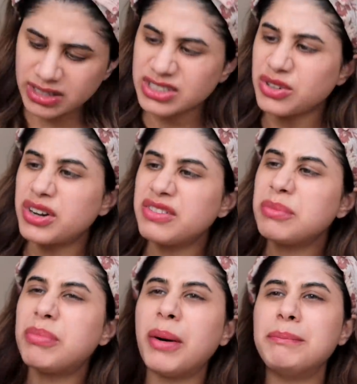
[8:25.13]
It's not
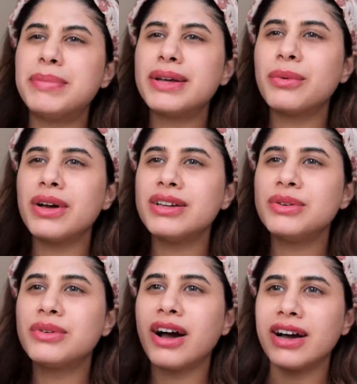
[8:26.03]
even pumping well,
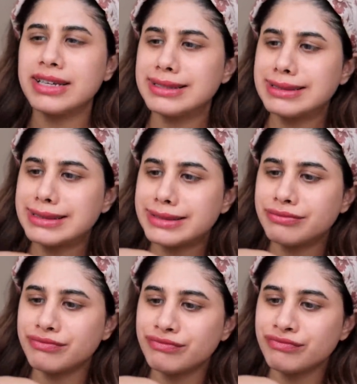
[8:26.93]
you guys.
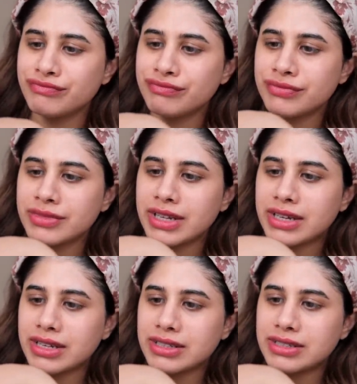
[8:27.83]

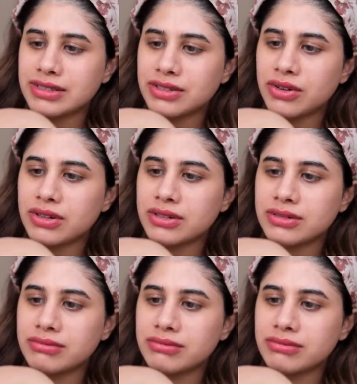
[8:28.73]
Like, it's not.